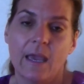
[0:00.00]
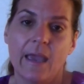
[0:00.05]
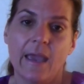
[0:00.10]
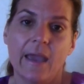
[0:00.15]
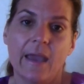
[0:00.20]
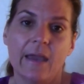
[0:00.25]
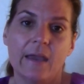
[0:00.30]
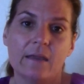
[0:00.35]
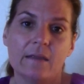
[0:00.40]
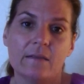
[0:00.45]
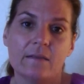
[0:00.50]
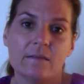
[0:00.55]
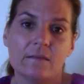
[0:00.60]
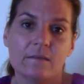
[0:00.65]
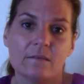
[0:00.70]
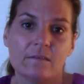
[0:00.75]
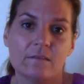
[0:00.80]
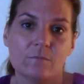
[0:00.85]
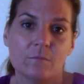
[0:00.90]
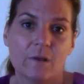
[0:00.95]

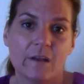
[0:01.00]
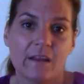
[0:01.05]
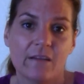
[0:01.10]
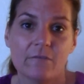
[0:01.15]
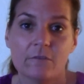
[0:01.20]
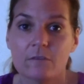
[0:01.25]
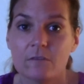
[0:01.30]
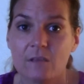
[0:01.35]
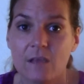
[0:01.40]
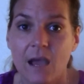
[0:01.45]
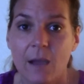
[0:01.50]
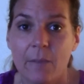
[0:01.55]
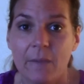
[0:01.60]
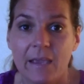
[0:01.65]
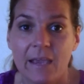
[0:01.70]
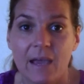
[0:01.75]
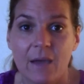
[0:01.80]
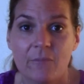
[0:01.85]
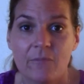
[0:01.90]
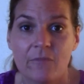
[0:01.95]
and whatever's
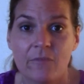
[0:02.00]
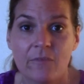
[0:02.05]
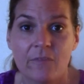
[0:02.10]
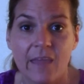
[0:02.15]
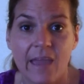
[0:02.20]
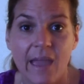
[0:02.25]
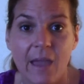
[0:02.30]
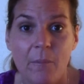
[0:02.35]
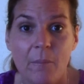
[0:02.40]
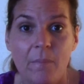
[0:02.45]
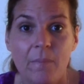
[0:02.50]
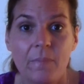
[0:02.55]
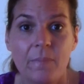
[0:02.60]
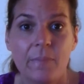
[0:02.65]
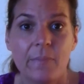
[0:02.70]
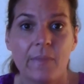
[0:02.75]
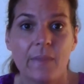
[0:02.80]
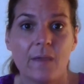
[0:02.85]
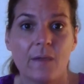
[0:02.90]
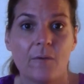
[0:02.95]
coming up for them
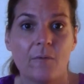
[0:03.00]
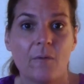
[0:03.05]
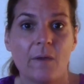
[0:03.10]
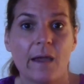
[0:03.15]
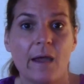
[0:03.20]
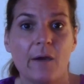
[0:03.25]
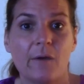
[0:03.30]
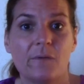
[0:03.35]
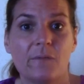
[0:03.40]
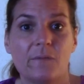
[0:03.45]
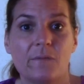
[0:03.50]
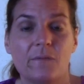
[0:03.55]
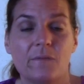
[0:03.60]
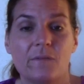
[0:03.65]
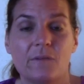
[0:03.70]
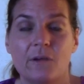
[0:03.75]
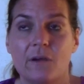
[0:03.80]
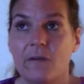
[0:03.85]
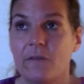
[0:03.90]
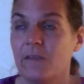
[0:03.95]

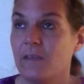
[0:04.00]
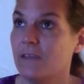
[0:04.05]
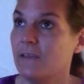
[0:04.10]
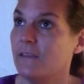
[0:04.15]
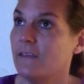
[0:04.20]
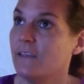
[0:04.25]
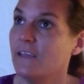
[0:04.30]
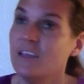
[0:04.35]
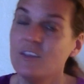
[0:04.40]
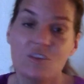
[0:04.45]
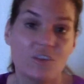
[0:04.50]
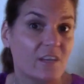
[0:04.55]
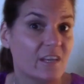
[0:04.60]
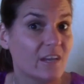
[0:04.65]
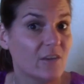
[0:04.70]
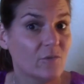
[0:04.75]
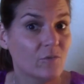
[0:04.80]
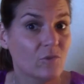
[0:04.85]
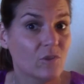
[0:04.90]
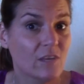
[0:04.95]
around the
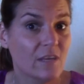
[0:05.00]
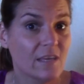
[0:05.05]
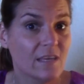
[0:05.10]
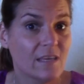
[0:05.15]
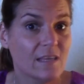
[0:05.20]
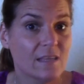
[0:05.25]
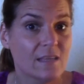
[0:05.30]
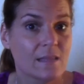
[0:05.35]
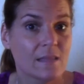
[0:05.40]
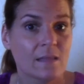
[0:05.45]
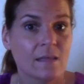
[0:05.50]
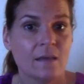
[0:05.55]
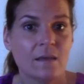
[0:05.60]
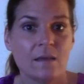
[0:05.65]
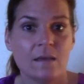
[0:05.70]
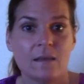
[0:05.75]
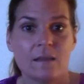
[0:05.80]
ascension energies,